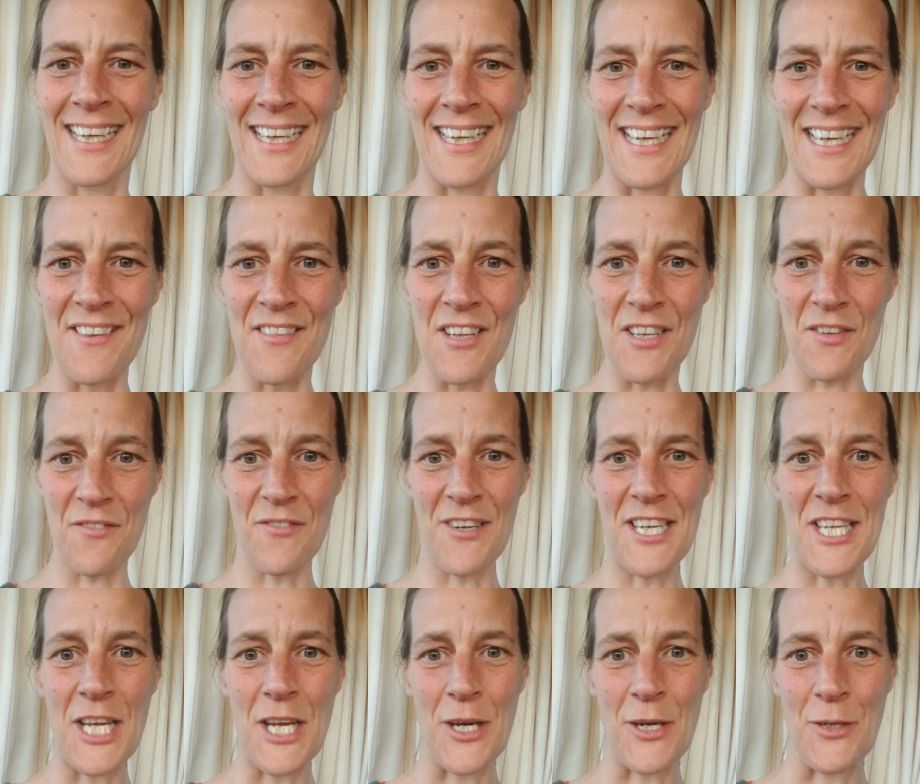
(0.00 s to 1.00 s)
In this
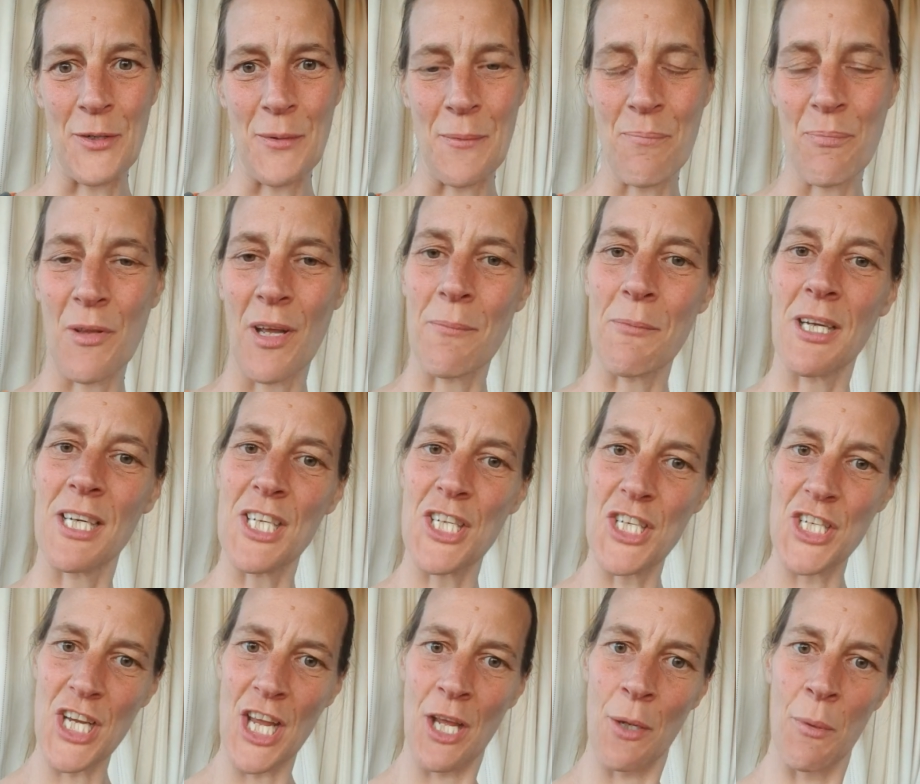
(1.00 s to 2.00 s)
video, I'm going to
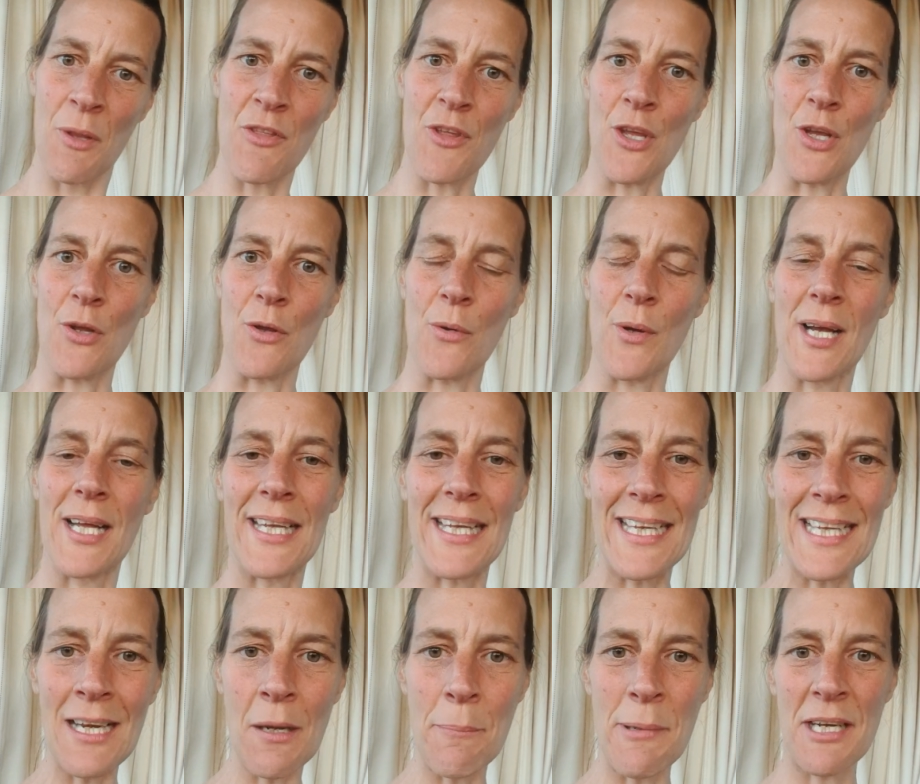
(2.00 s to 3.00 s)
share with you a
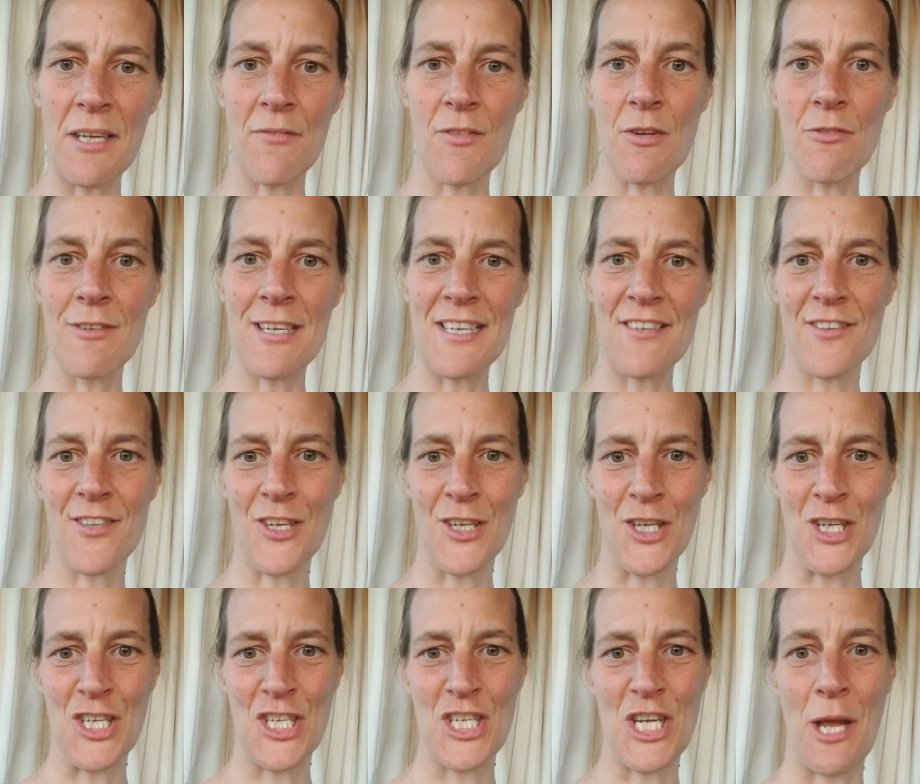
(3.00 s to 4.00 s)
little bit of the
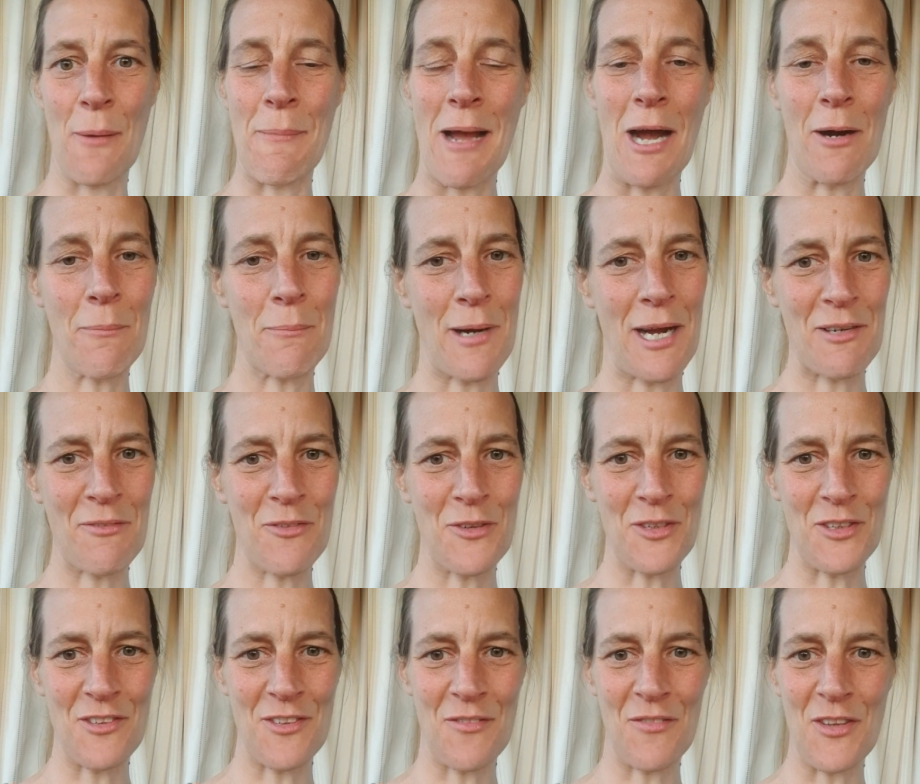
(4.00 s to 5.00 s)
research about
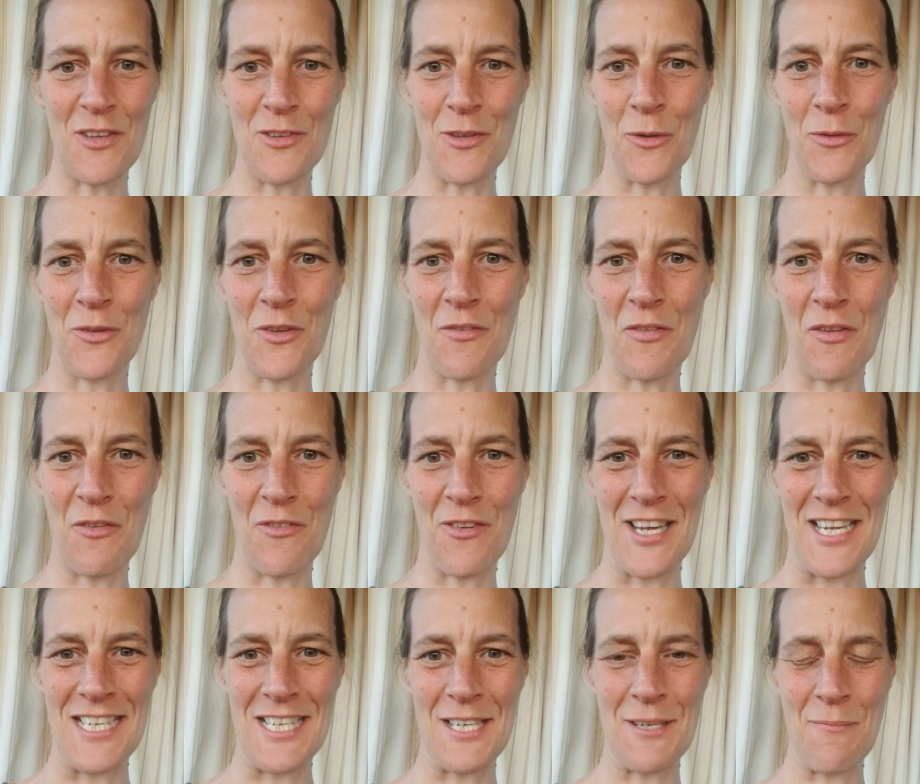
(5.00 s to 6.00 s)
mindfulness of the soles of the
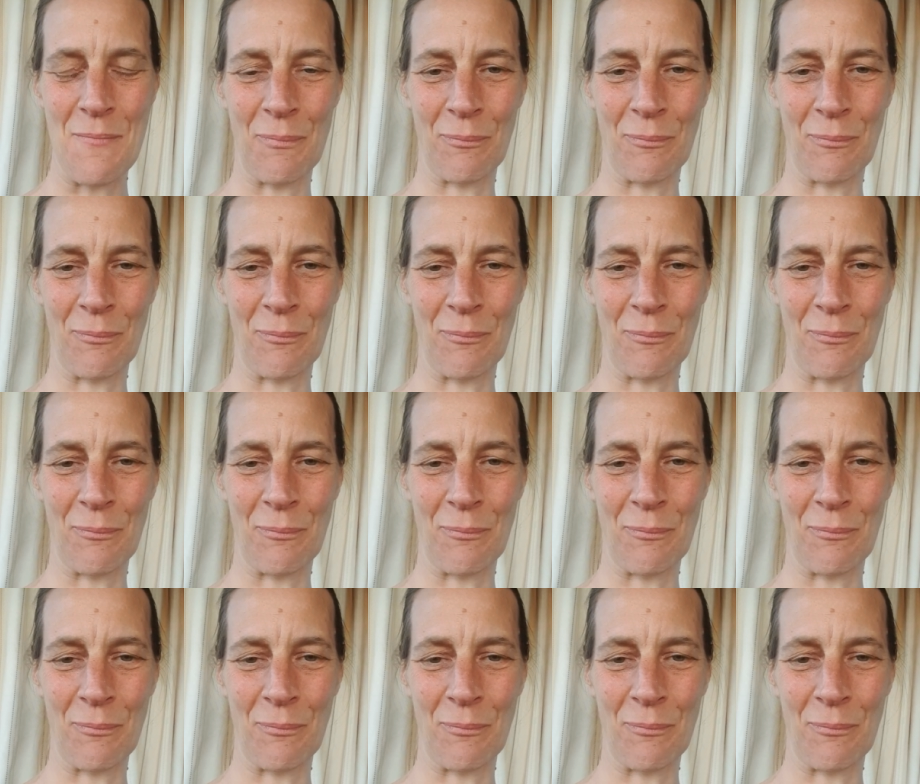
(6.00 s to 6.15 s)
feet.